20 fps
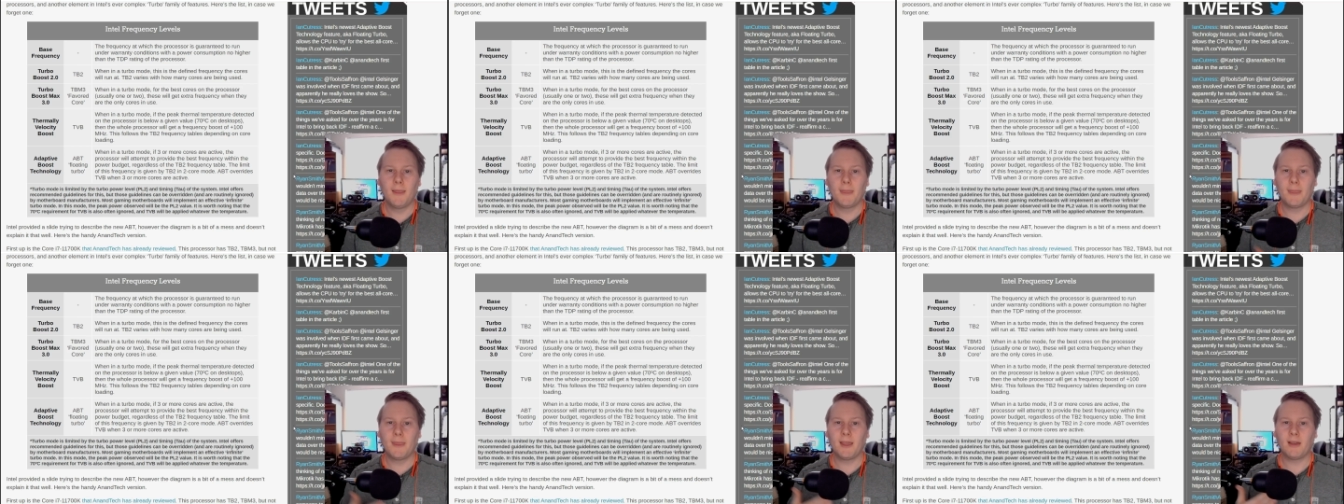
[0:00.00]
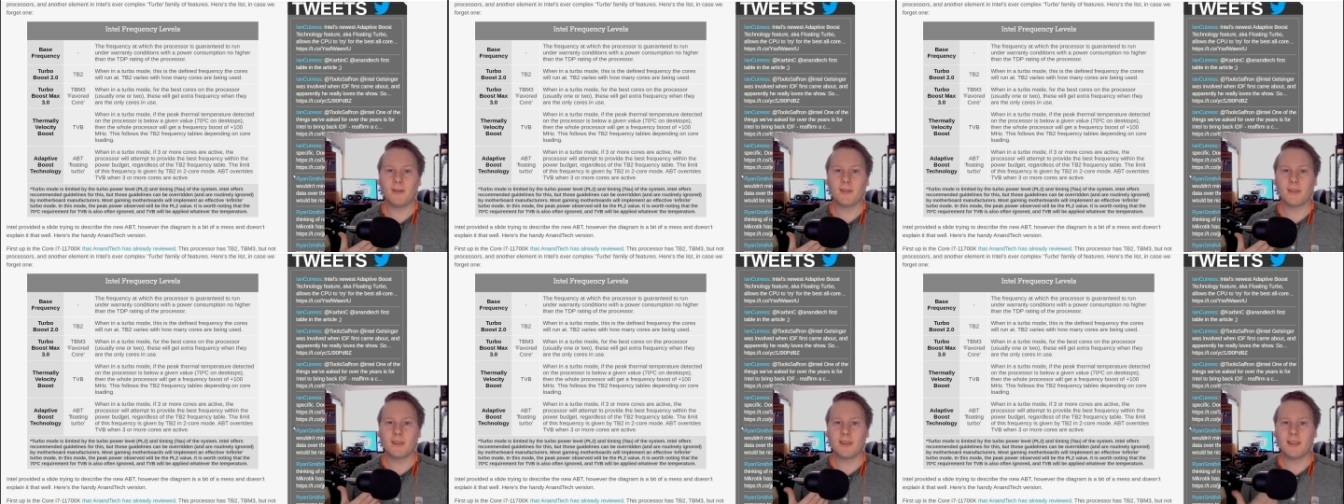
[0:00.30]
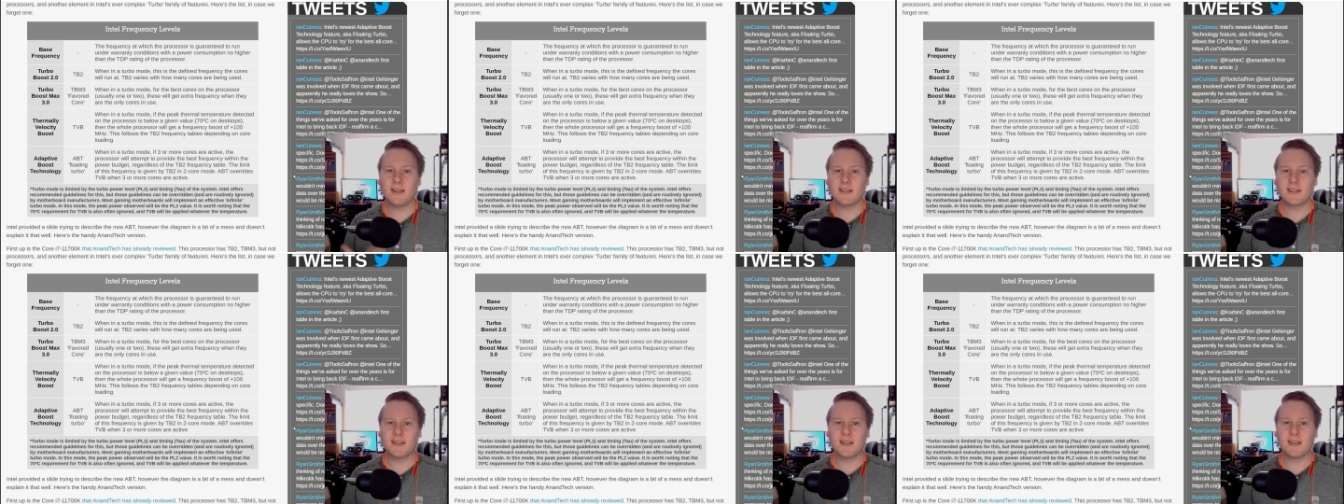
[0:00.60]
Now
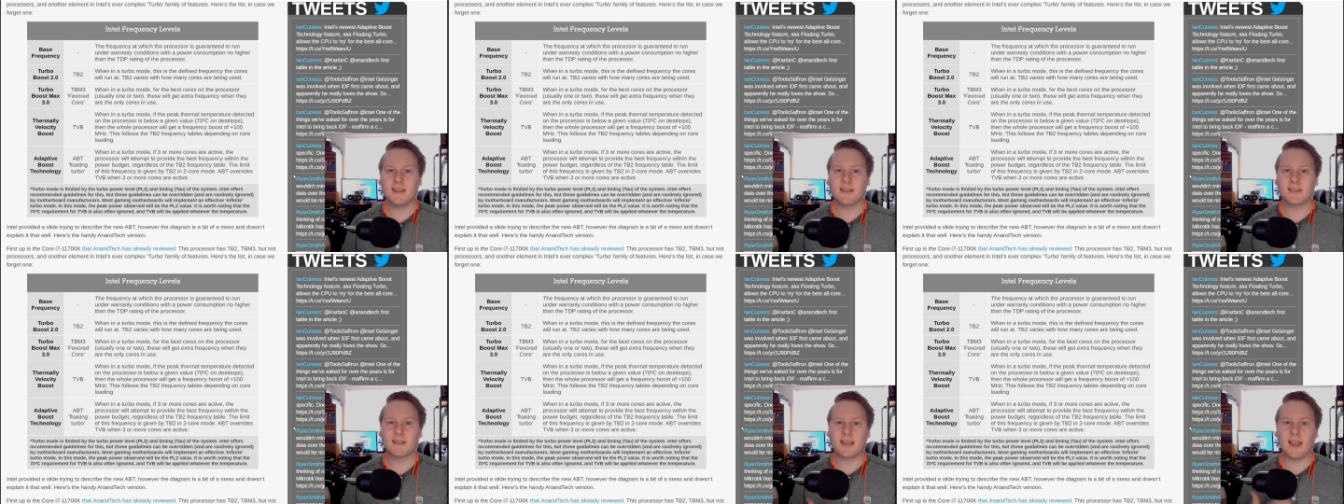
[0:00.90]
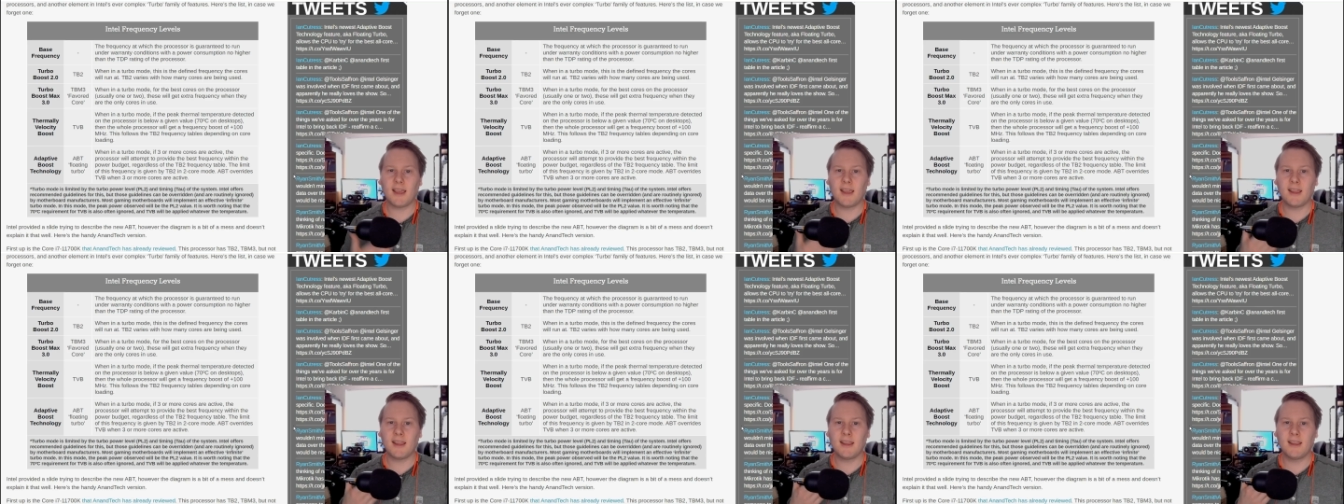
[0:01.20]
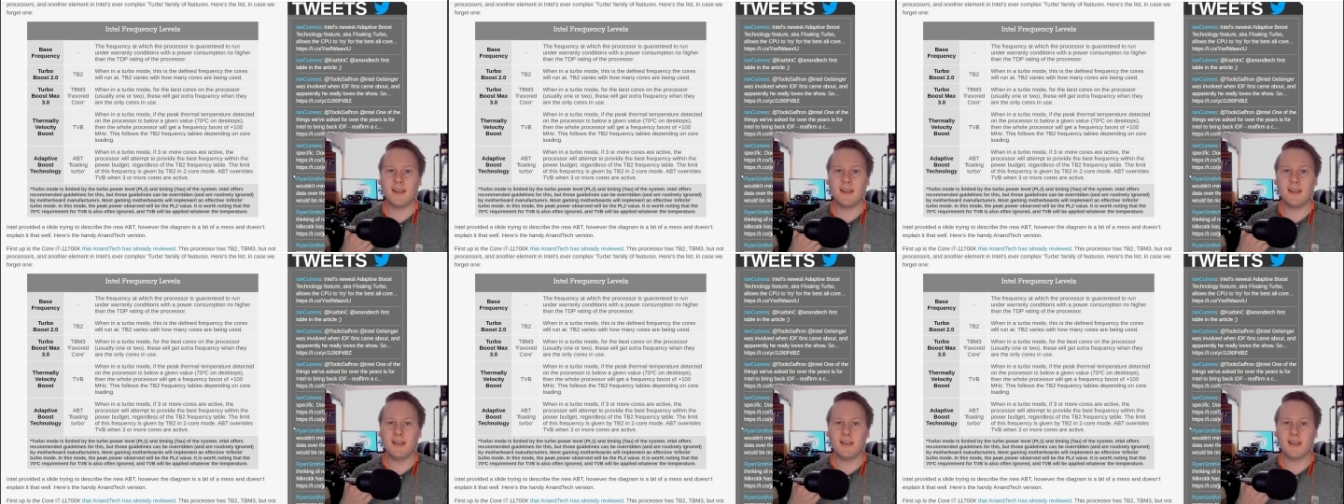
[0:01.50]
this is
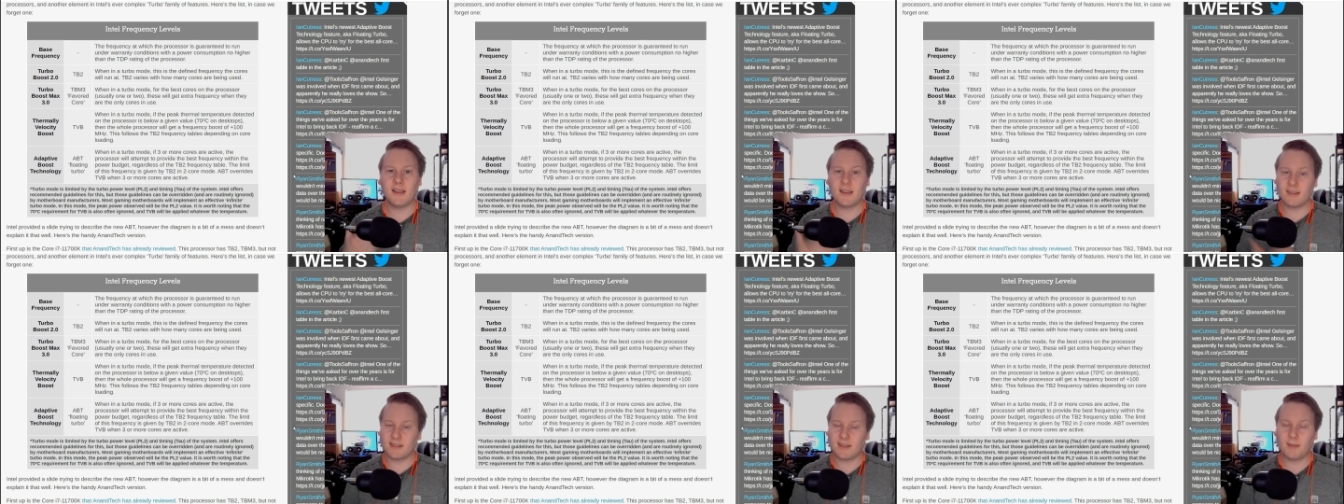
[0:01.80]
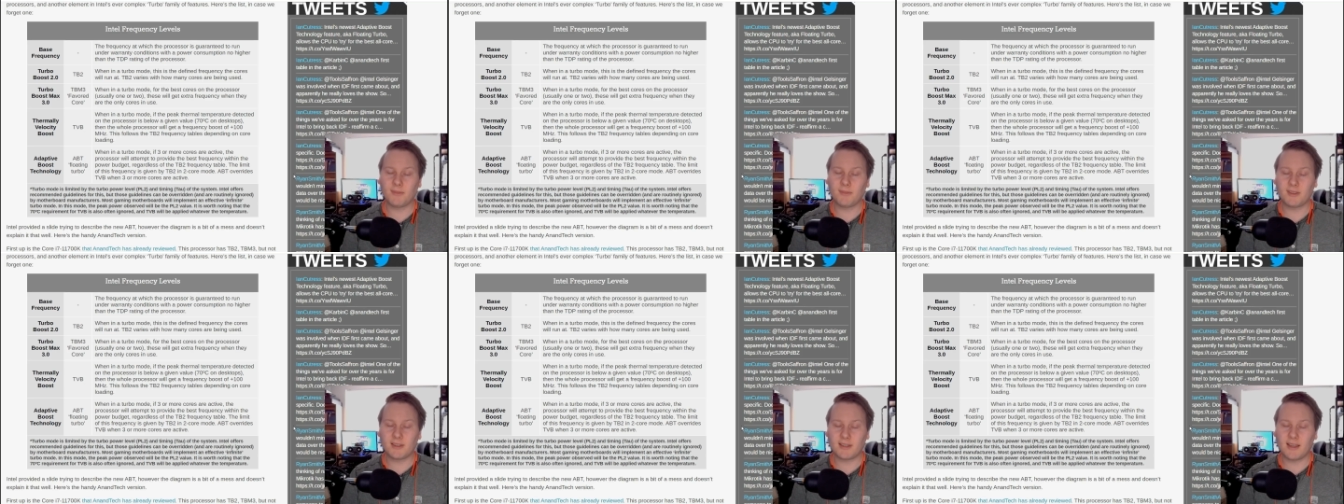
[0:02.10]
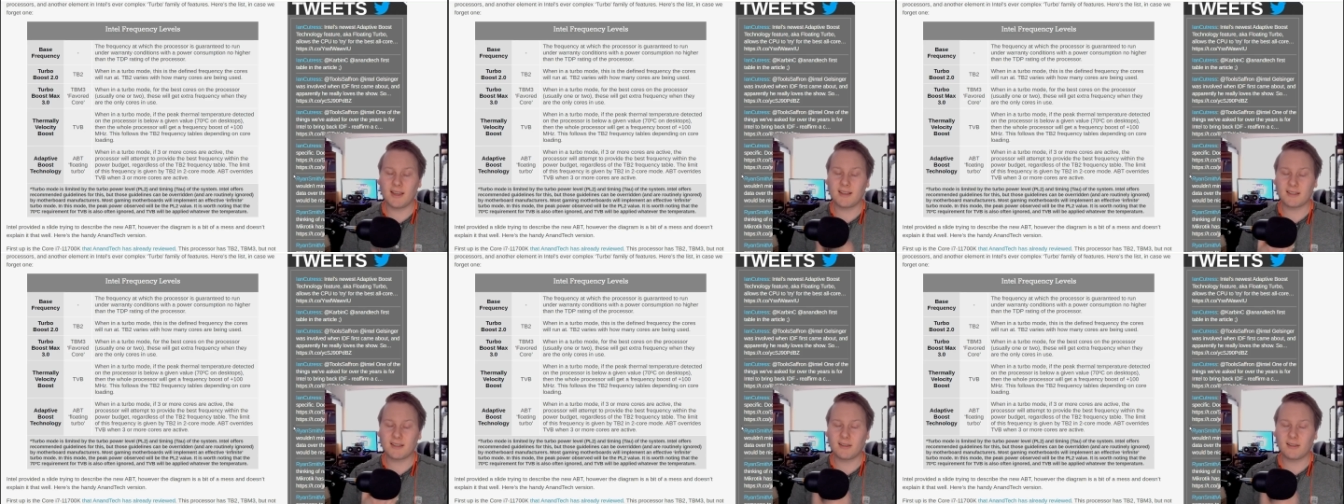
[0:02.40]
a, some,
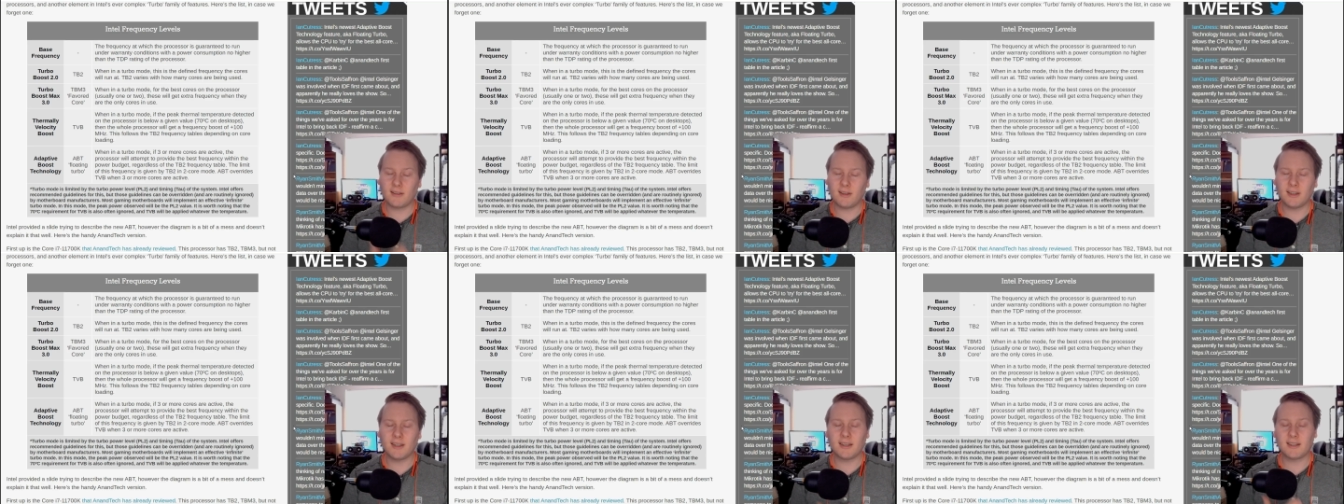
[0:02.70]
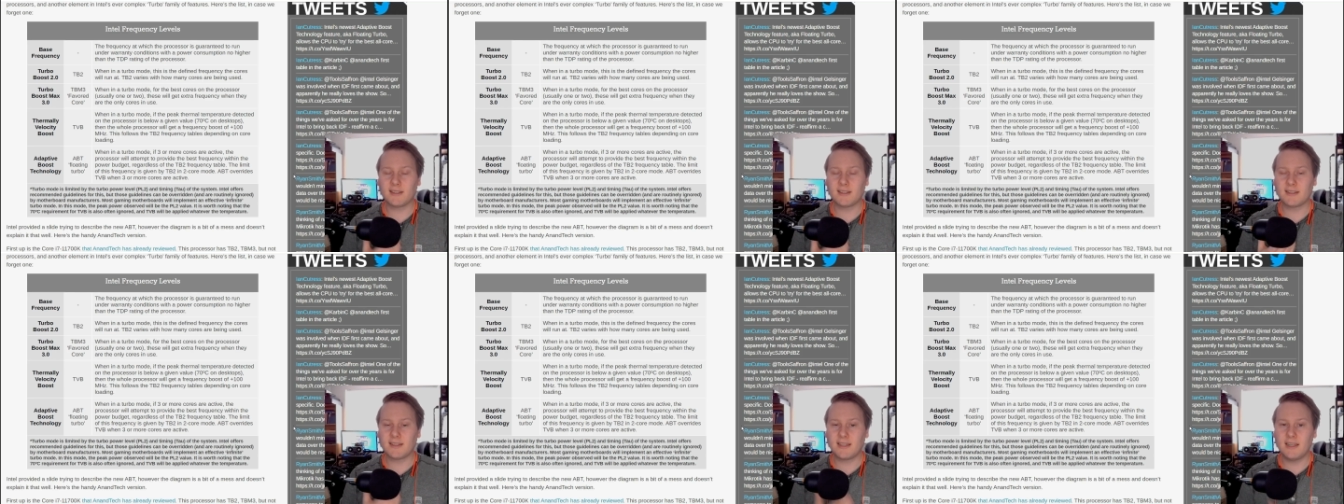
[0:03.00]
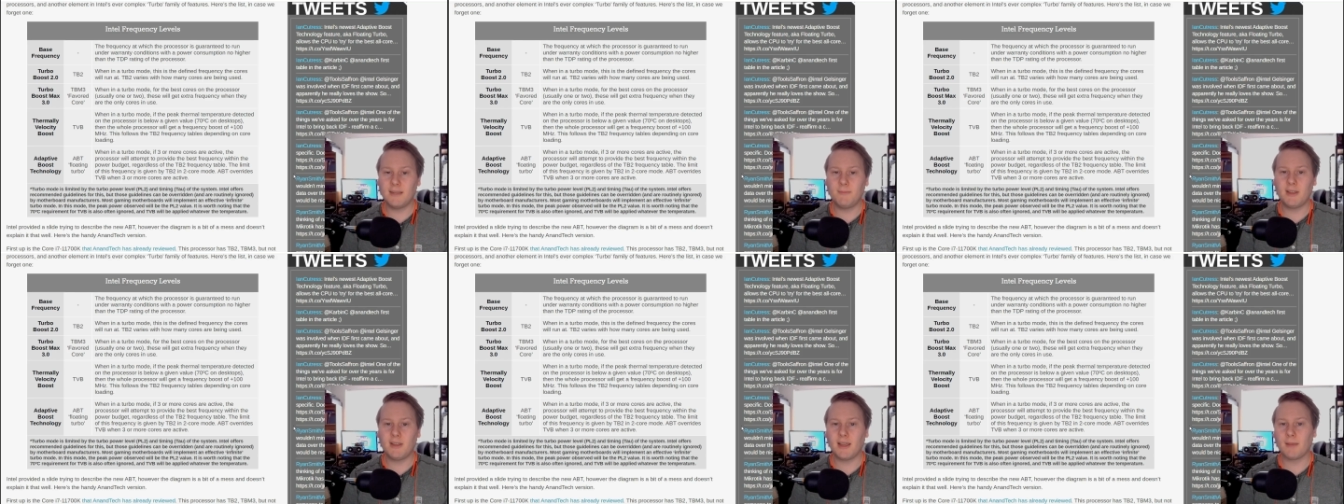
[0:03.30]
it's like
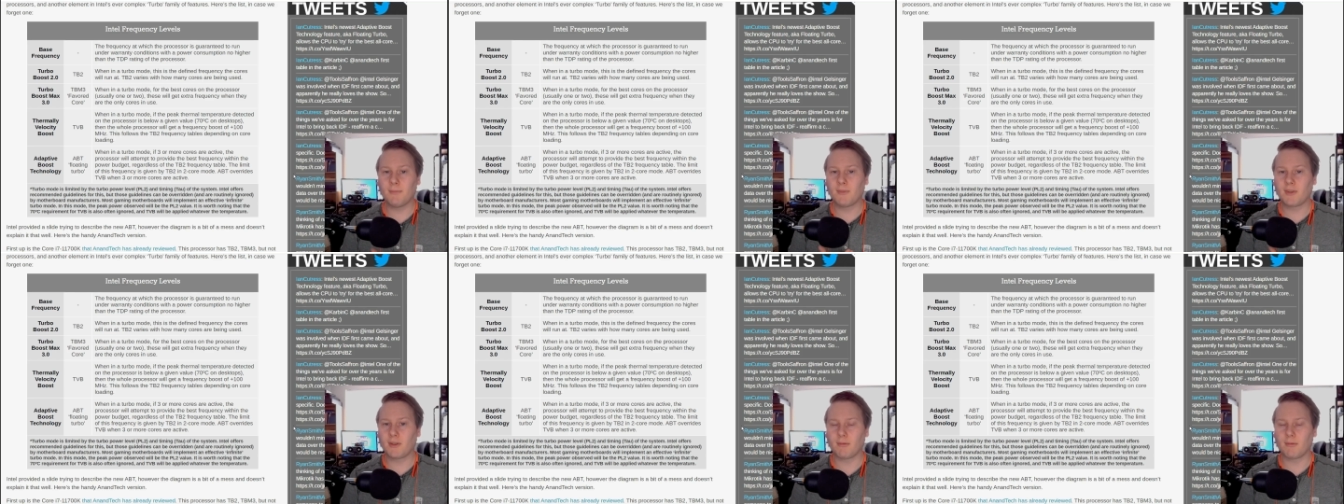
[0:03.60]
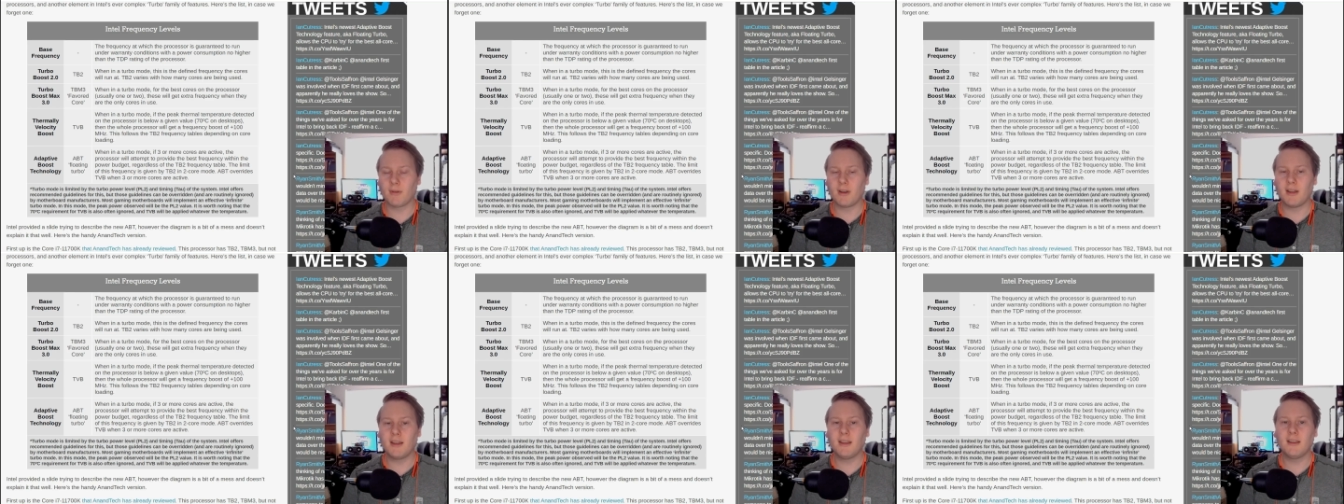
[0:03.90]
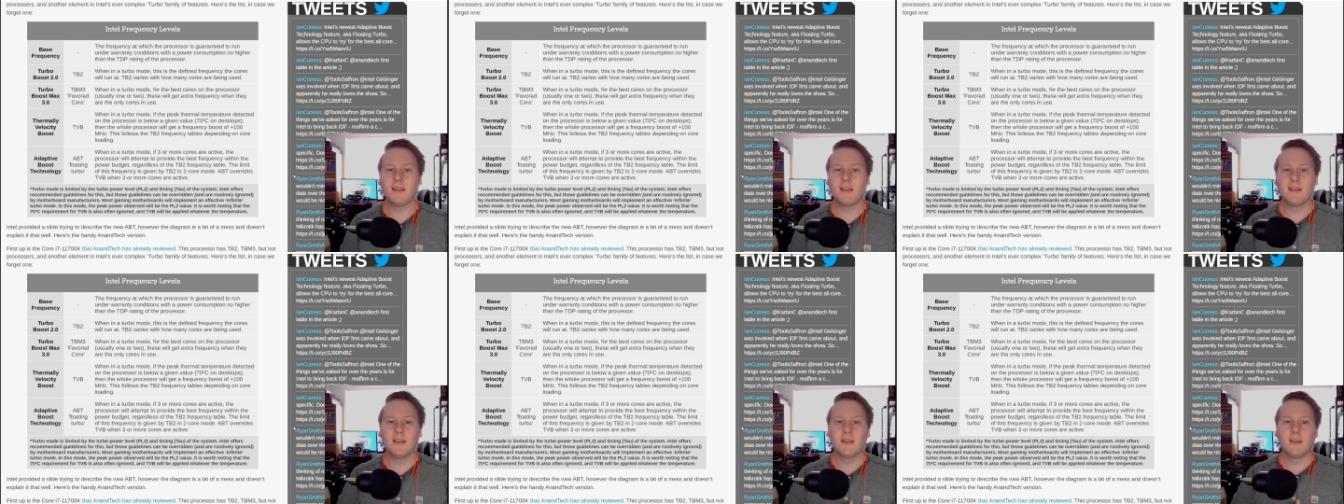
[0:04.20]
T B M three,